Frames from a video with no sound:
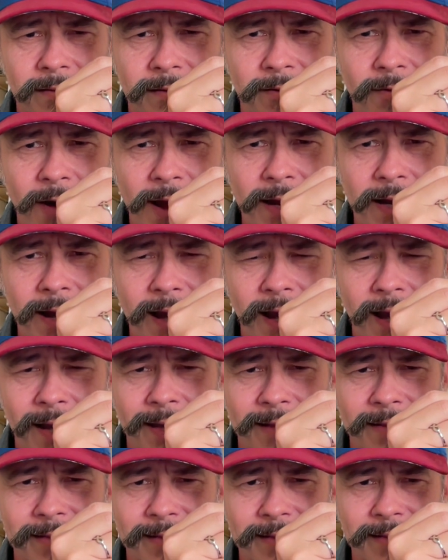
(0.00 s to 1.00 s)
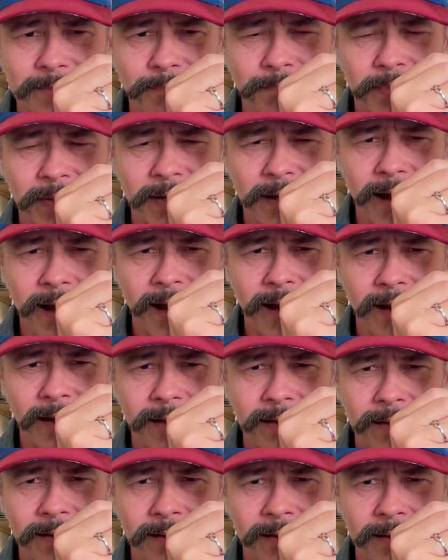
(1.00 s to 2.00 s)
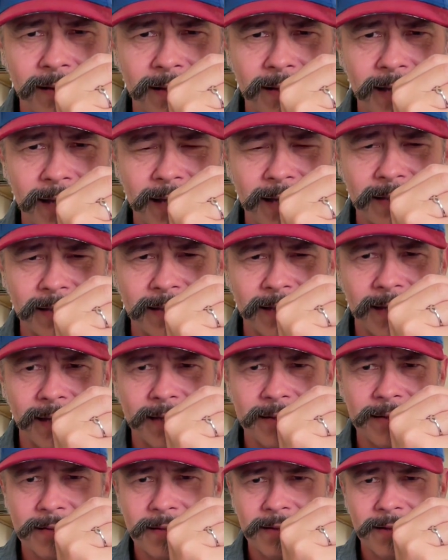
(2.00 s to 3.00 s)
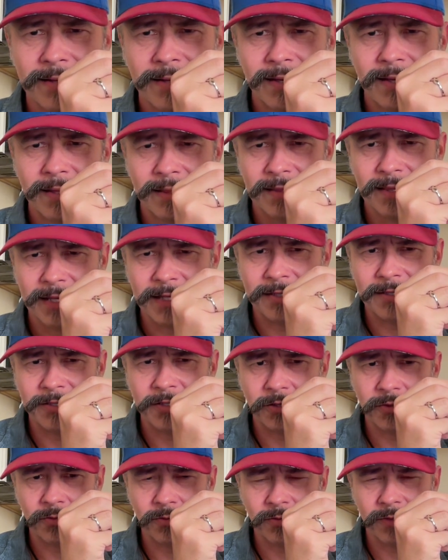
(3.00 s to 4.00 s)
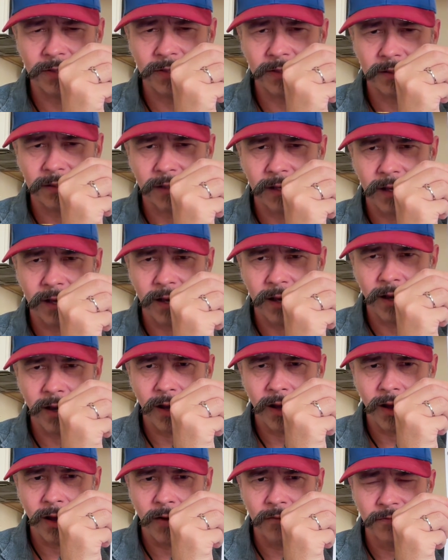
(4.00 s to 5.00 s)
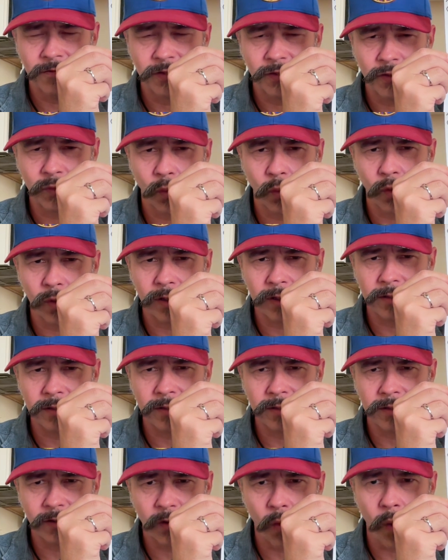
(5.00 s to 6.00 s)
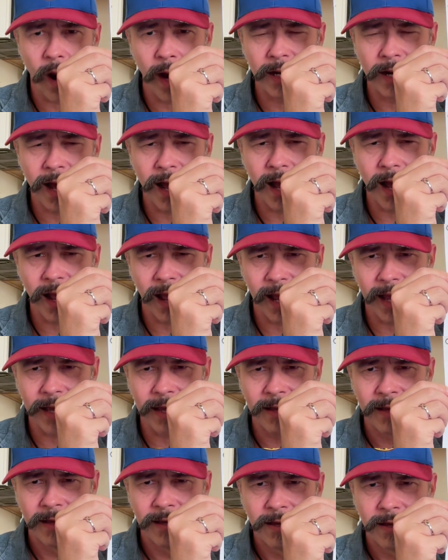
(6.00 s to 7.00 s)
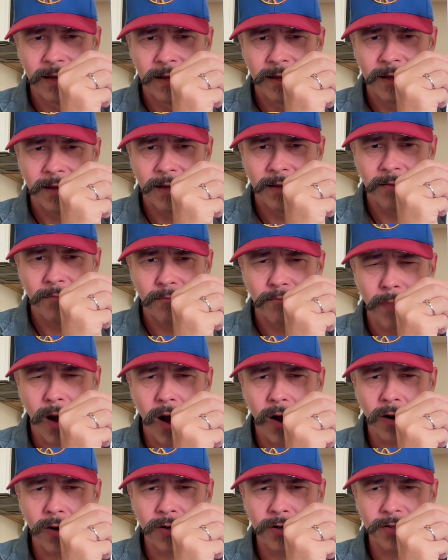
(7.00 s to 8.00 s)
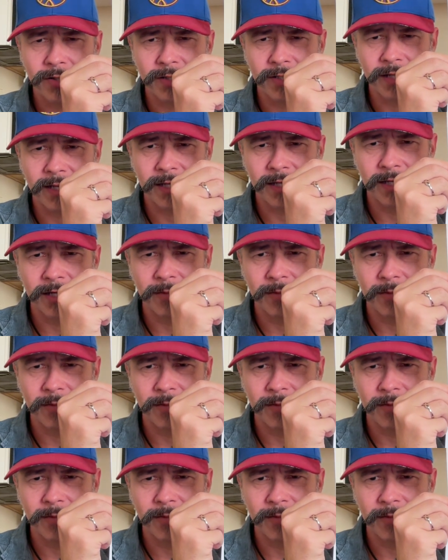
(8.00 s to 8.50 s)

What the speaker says: quite high. It's Binah and Chesed. The Deuce of Swords, quite high. Mars and